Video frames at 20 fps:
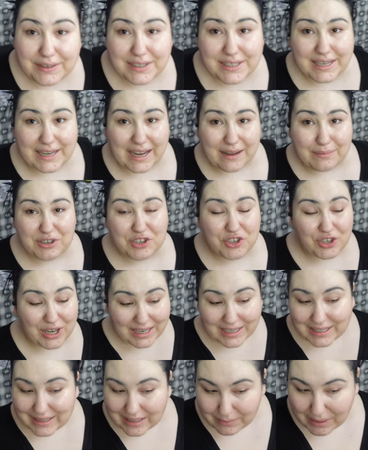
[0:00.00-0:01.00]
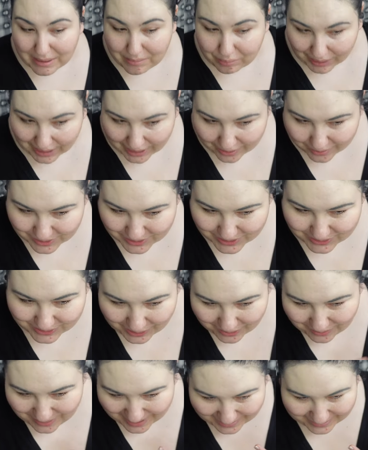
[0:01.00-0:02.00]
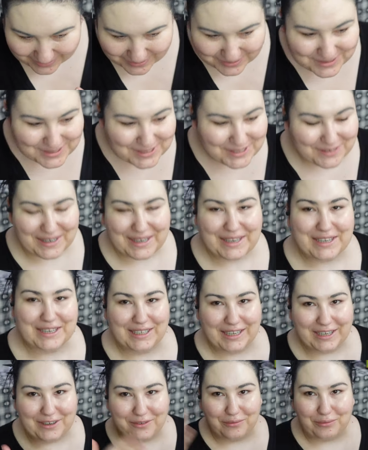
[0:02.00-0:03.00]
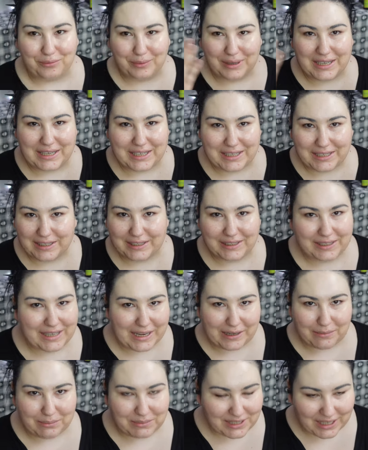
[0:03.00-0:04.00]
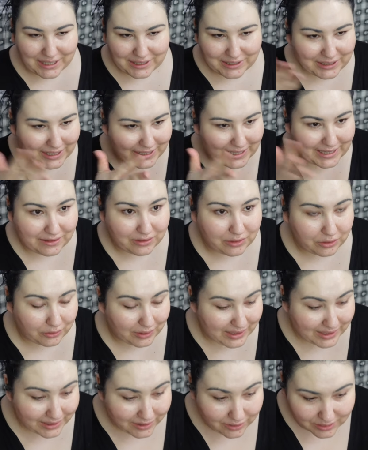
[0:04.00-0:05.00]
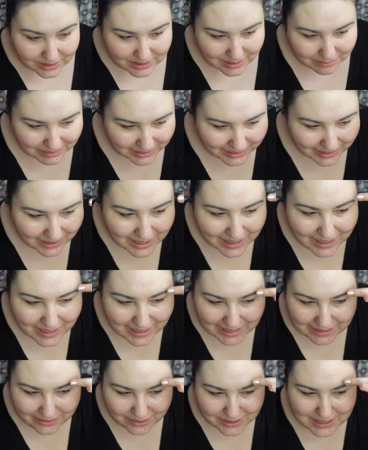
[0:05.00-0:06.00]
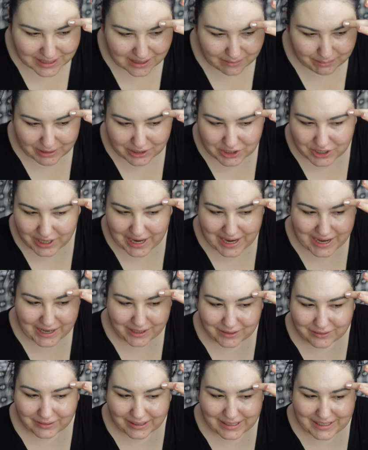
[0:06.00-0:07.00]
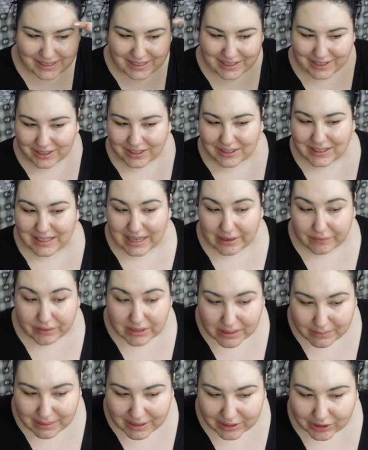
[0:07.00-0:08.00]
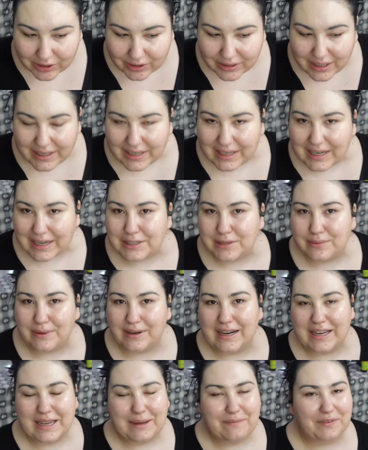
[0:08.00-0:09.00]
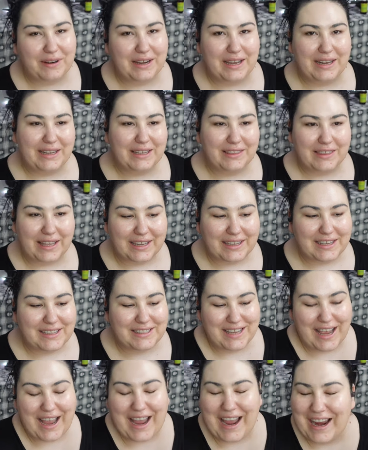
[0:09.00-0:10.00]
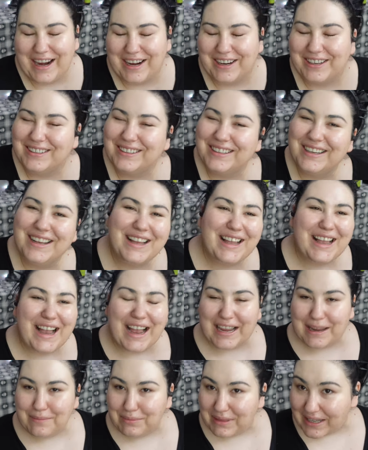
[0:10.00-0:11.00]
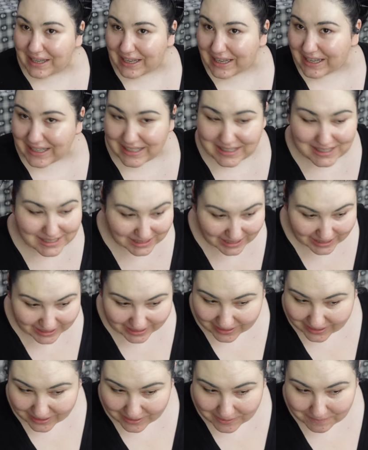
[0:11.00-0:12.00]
to say, I've been trying to let my brows grow out so I could get them done, get threaded or something. And there's a bunch of hair right here that every time I look at it, I swear I keep forgetting that it's hair. I keep thinking it's I